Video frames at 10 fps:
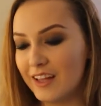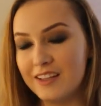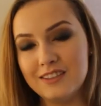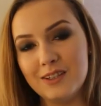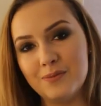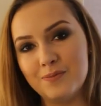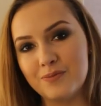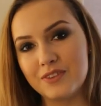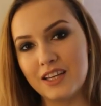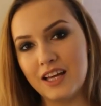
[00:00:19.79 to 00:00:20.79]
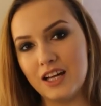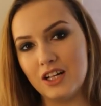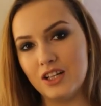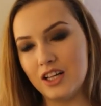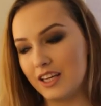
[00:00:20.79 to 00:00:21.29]
And yeah,
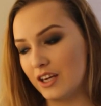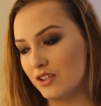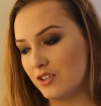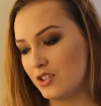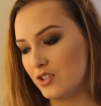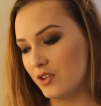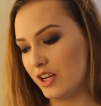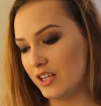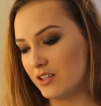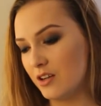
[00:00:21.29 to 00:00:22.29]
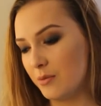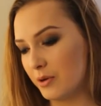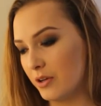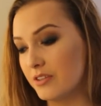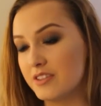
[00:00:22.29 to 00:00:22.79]
I'll get straight into it
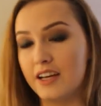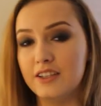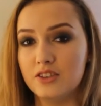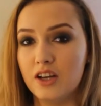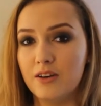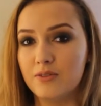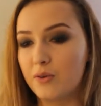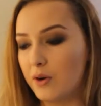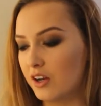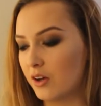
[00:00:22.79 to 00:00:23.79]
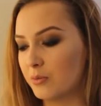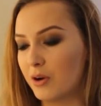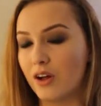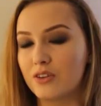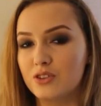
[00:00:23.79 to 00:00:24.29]
because I do have quite a lot of
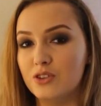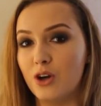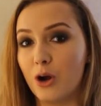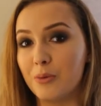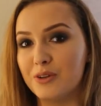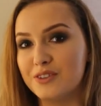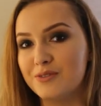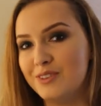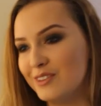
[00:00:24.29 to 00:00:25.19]
products to talk about.